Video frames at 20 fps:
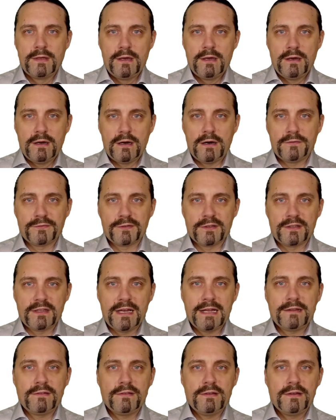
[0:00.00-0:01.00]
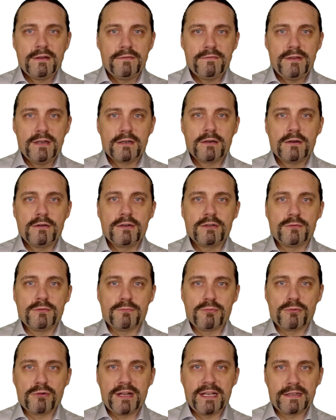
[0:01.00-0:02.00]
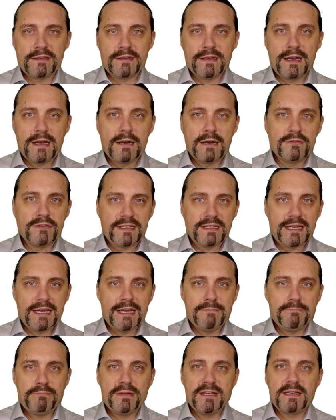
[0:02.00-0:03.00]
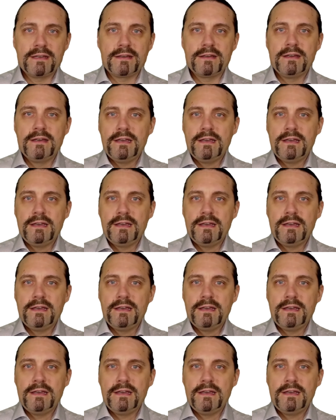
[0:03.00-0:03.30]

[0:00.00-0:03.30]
After that, we are going to break down the epic